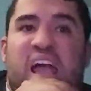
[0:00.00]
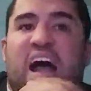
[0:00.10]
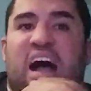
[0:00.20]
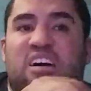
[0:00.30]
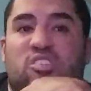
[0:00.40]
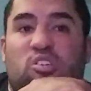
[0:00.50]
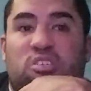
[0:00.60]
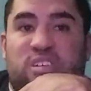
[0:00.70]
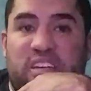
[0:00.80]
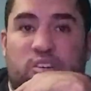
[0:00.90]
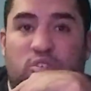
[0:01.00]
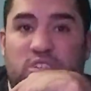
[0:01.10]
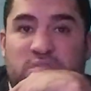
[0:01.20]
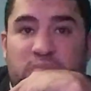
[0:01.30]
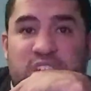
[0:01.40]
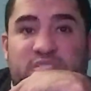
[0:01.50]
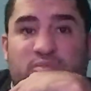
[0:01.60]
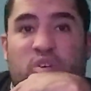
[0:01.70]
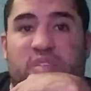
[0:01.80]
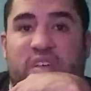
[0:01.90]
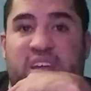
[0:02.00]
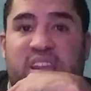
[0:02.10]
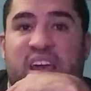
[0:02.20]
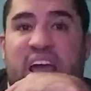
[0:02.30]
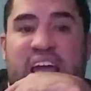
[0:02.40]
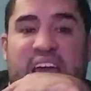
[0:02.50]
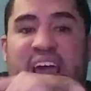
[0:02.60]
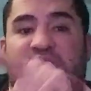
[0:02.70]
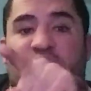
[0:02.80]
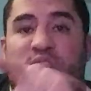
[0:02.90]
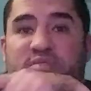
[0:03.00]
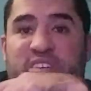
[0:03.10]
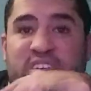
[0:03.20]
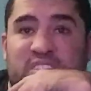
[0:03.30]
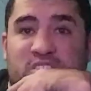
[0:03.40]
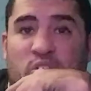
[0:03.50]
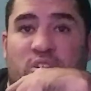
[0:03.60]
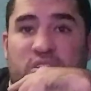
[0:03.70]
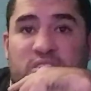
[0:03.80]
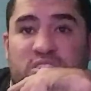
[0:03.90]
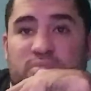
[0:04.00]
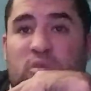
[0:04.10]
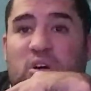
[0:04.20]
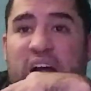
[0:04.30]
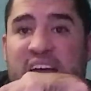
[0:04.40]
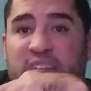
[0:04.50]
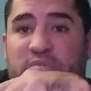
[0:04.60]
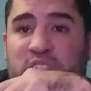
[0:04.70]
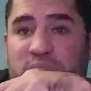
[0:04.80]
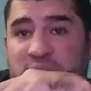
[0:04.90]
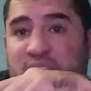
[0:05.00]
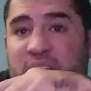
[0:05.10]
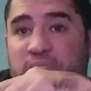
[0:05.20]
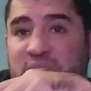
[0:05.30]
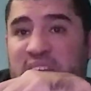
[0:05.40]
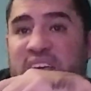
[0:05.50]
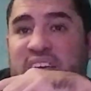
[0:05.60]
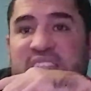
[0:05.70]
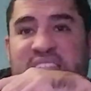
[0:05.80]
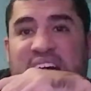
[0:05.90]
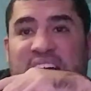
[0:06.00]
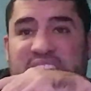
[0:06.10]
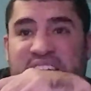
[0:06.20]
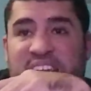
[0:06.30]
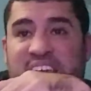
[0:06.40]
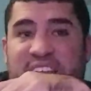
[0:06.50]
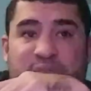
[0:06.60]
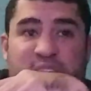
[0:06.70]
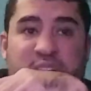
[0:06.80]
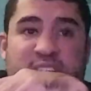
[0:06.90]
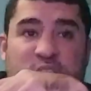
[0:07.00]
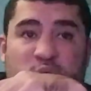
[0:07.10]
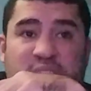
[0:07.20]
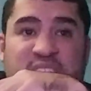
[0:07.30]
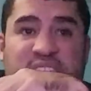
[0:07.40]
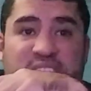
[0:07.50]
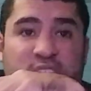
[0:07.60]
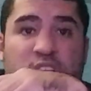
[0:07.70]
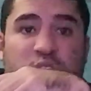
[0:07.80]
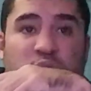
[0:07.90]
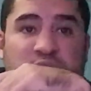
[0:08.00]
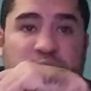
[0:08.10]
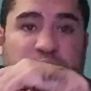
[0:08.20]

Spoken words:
Alcohol can cause much more than a hangover in dogs. Small animals become intoxicated very quickly, which